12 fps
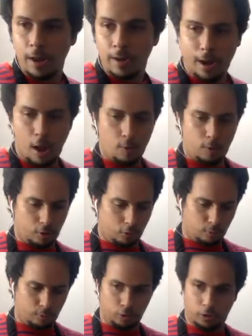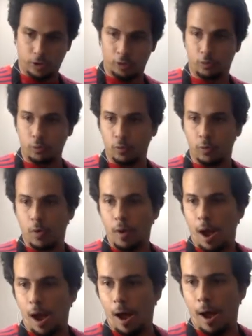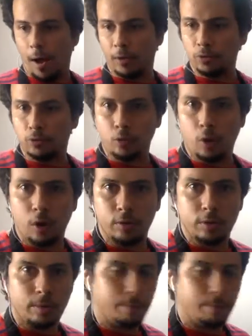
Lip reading: Now we're going to proceed to draw the